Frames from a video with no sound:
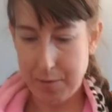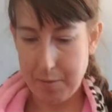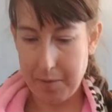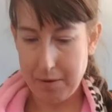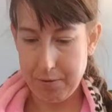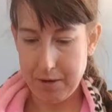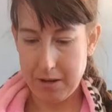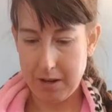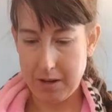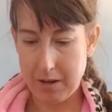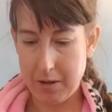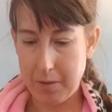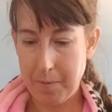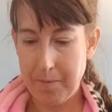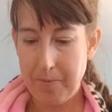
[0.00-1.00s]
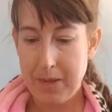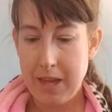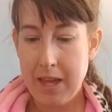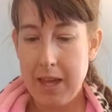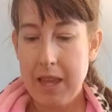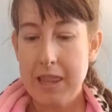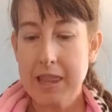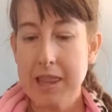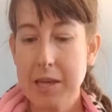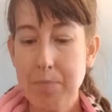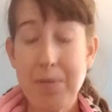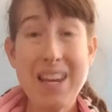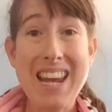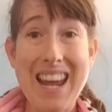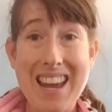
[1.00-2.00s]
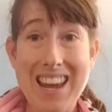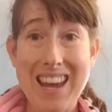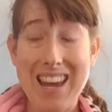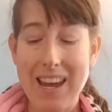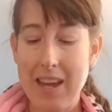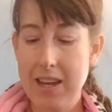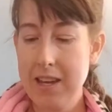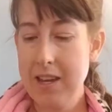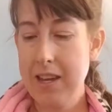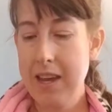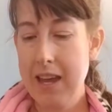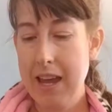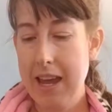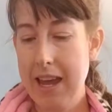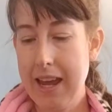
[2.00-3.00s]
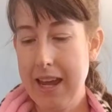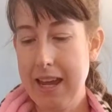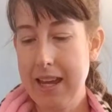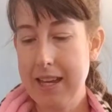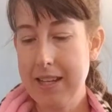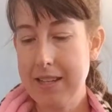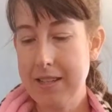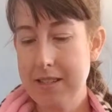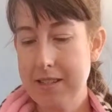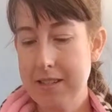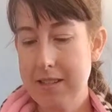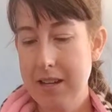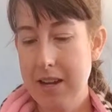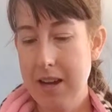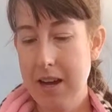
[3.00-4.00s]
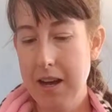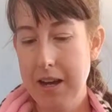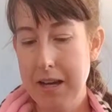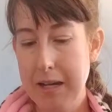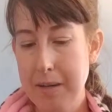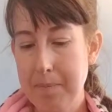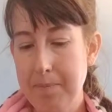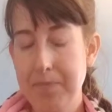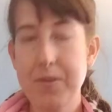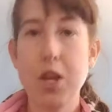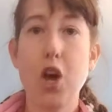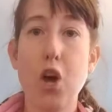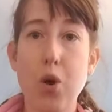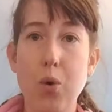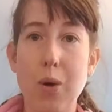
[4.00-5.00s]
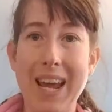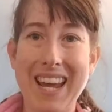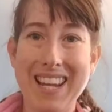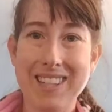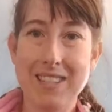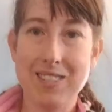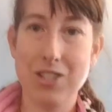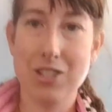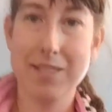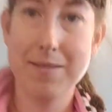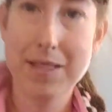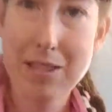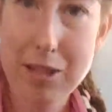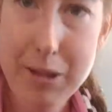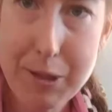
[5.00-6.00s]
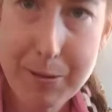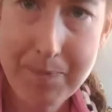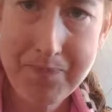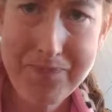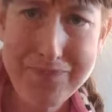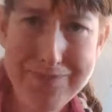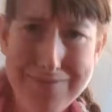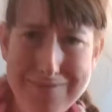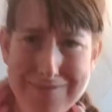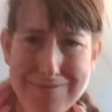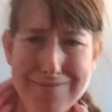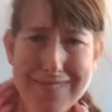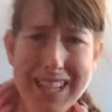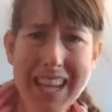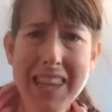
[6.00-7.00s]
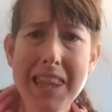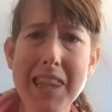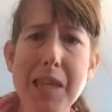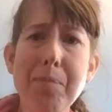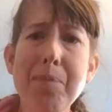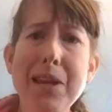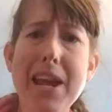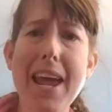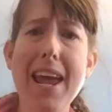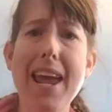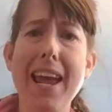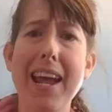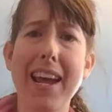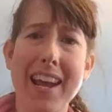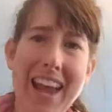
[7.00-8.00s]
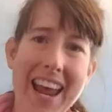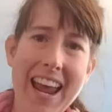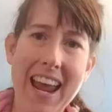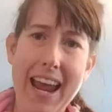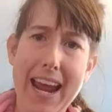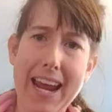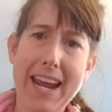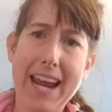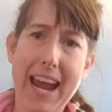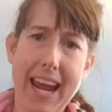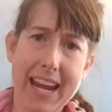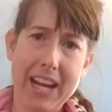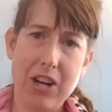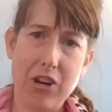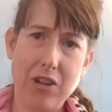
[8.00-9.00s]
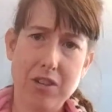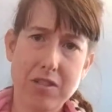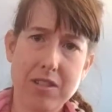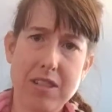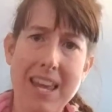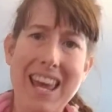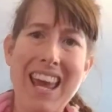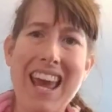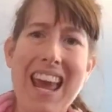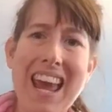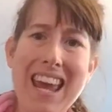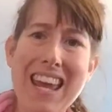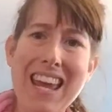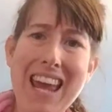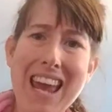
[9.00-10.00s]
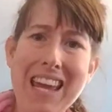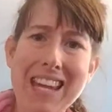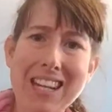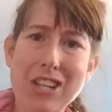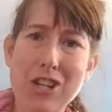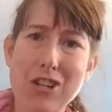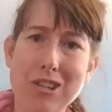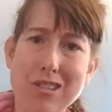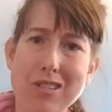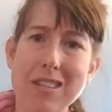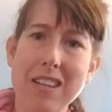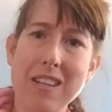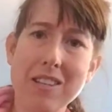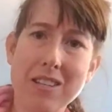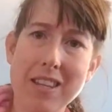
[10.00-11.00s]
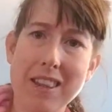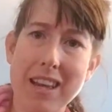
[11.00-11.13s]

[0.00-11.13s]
for my video. Lipid A and O antigen. So lipid A anchors. A anchors into